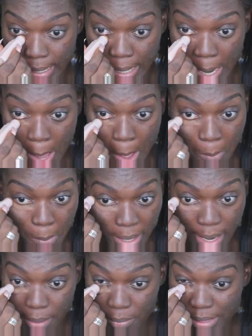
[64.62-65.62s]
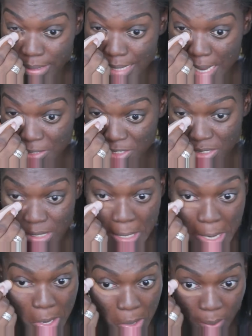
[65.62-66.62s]
So I'm applying that to the
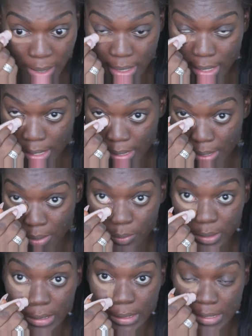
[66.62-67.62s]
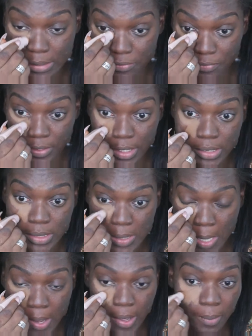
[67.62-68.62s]
center of my face to highlight my face,
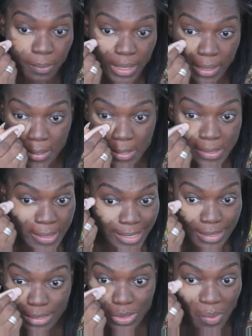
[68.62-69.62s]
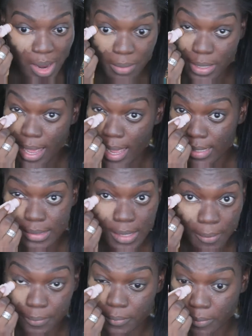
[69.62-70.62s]
and I wanted to apply it straight onto
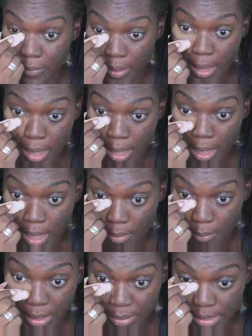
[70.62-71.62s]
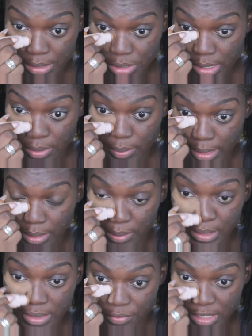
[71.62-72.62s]
my skin before foundation so I
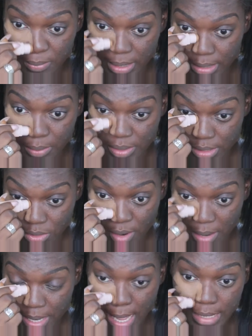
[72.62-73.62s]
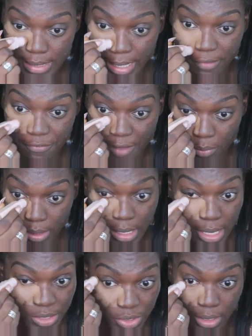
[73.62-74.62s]
could really get a feel of how
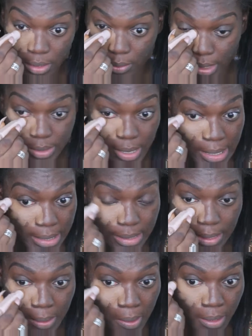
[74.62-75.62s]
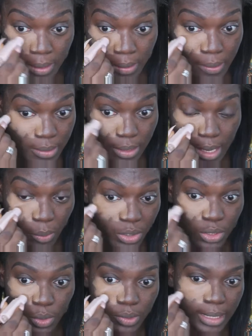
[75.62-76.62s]
much it covers
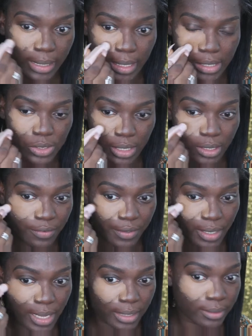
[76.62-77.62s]
imperfections on its own,